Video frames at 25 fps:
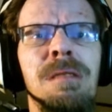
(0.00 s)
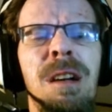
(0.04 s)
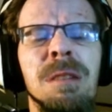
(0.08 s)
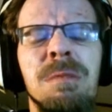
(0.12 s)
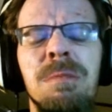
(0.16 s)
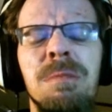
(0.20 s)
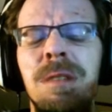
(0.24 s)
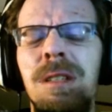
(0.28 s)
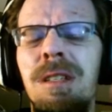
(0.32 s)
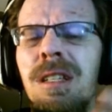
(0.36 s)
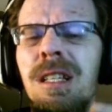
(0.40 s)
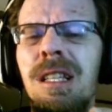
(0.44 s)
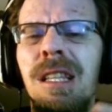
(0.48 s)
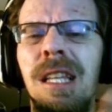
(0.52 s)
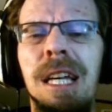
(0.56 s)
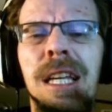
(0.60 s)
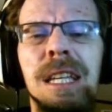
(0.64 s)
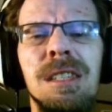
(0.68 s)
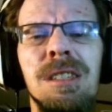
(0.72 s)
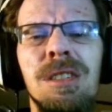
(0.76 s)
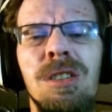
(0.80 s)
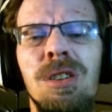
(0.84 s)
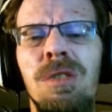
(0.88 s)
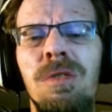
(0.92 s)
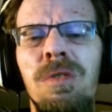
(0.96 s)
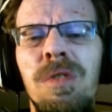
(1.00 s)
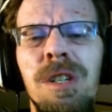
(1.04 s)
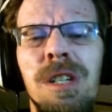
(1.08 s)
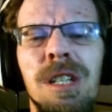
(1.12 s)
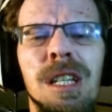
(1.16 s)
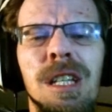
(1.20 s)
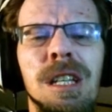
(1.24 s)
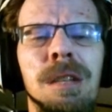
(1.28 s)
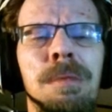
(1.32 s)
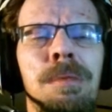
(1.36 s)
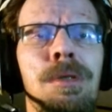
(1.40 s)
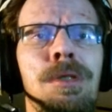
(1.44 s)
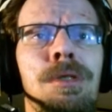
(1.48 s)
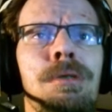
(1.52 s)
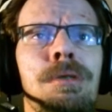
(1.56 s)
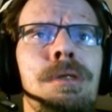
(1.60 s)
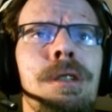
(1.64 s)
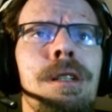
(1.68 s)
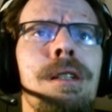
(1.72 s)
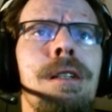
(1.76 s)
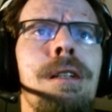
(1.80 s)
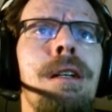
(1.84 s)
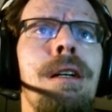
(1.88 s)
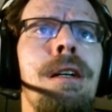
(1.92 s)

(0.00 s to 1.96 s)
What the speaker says: I'm just glazing over it to keep it short.